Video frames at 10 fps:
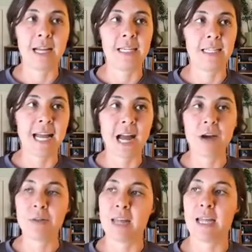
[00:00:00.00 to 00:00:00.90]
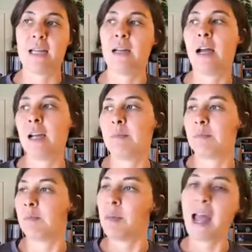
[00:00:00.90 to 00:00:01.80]
now that I'm
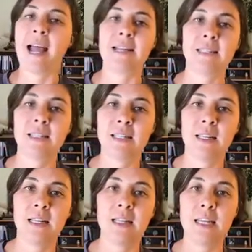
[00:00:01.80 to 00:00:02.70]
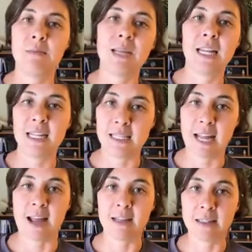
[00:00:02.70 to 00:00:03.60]
past the immediate
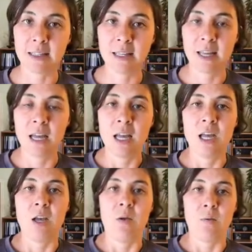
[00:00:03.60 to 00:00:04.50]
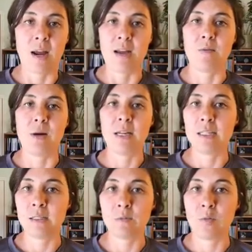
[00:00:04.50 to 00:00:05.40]
task, right? What
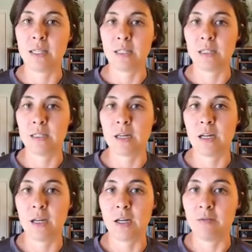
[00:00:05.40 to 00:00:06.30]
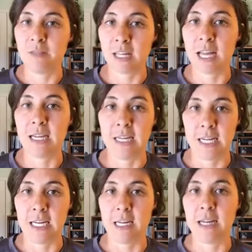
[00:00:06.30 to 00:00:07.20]
does a VA
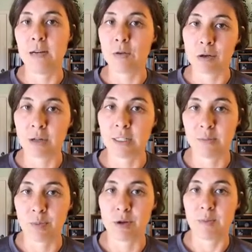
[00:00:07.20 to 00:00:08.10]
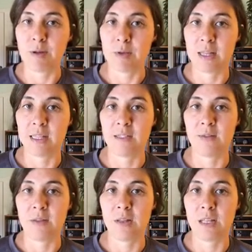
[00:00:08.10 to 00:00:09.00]
need in order to support me with
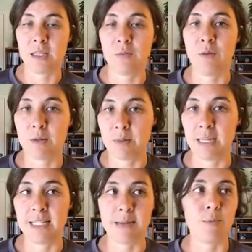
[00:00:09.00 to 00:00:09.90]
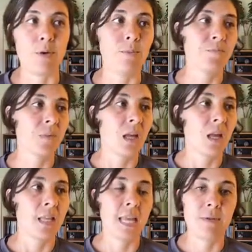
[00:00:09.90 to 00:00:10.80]
this rugby example?
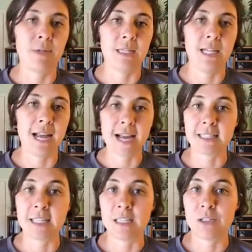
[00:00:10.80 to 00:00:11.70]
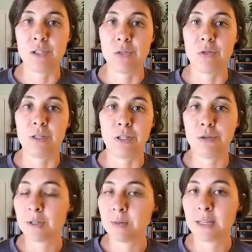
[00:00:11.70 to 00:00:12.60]
They would need access to the 2
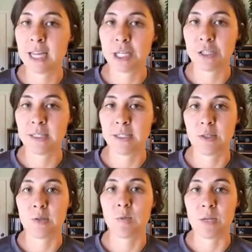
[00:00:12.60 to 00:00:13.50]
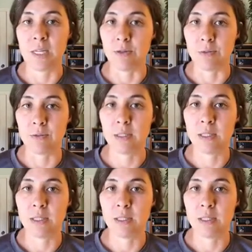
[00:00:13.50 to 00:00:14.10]
communication systems we use,